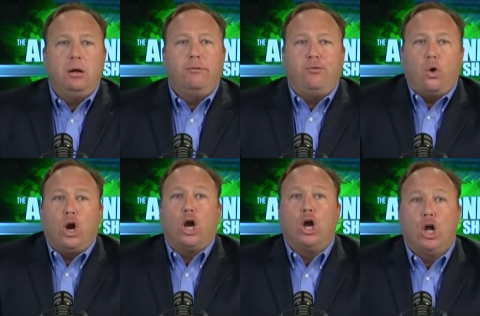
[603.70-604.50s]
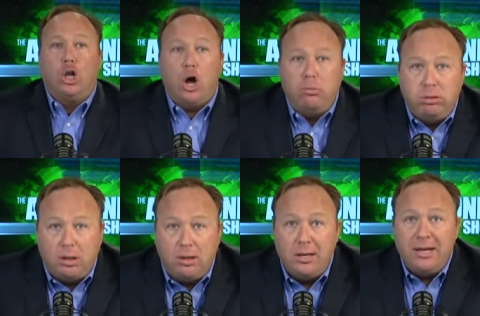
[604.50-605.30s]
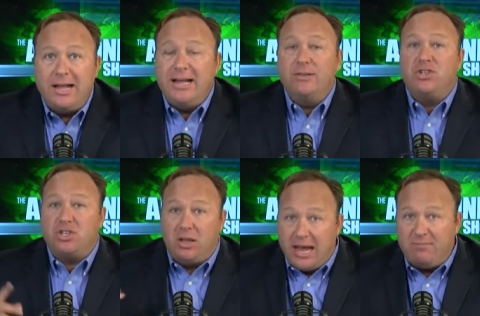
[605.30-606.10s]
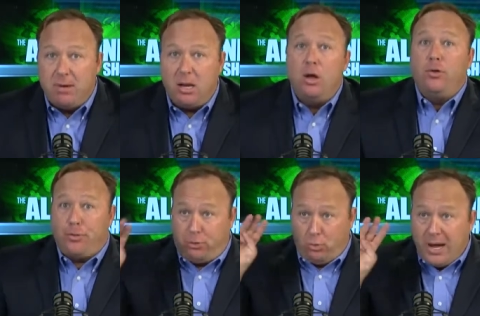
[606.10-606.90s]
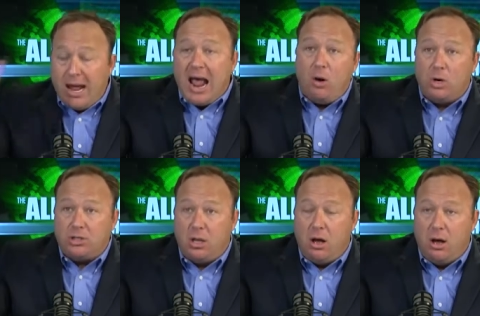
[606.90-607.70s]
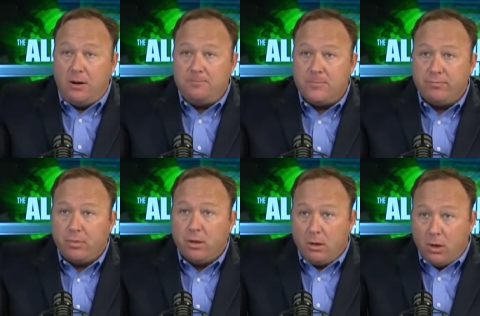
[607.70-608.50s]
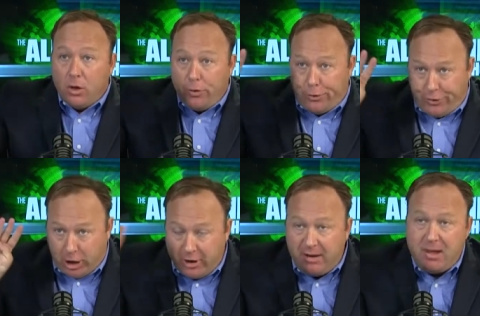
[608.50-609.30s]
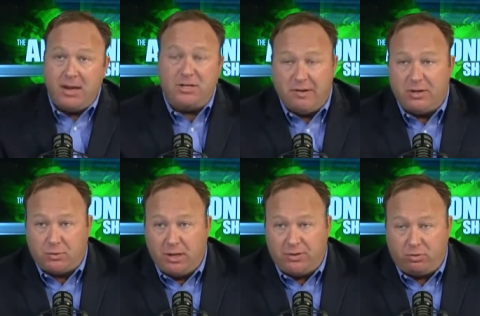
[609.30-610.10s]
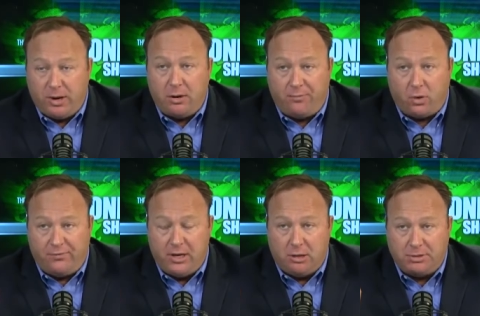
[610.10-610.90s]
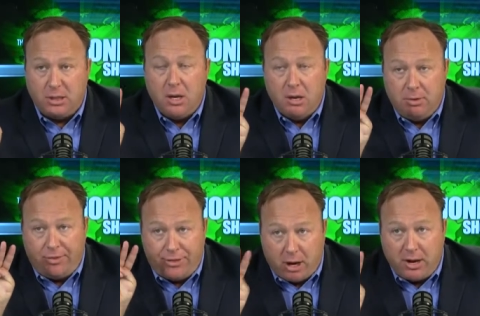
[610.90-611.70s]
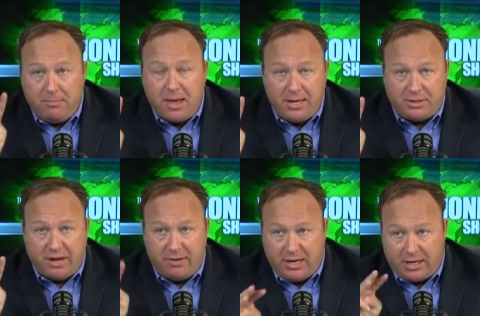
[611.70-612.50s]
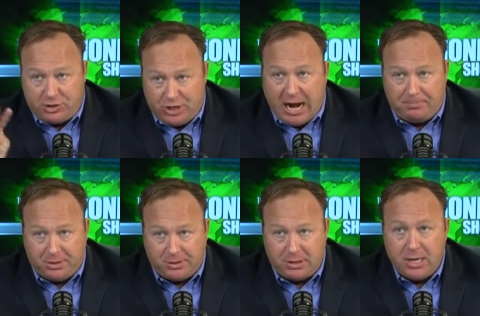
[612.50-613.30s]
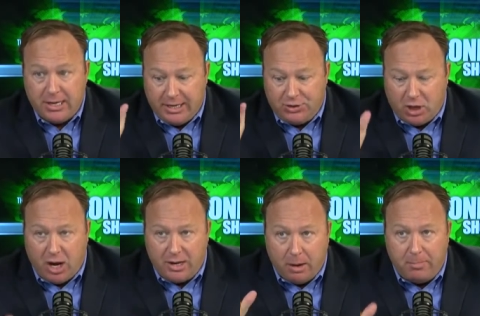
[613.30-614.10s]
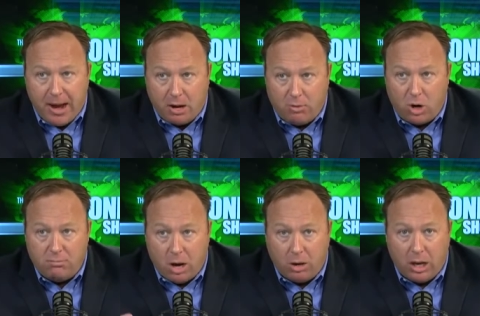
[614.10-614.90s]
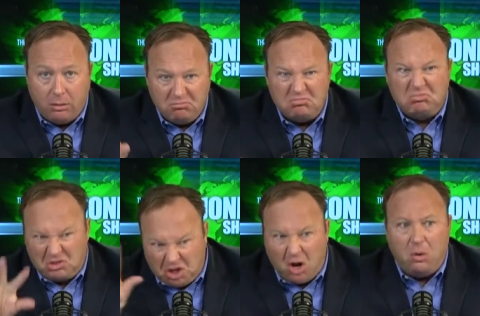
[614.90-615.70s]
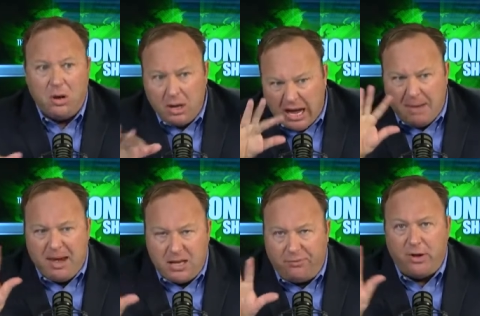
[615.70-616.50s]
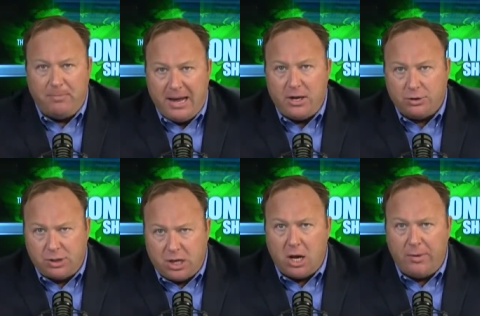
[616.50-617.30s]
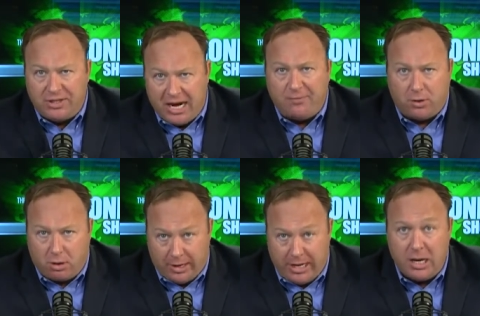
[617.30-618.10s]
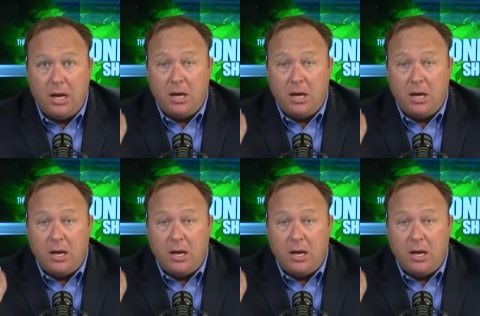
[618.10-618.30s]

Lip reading: for global enslavement. 3 hours long, 30 minutes of it. It's really 3 or 4 films, but 30 minutes of it, it has chapters, is on airborne Ebola. So I made the film 8 years ago. It's evergreen.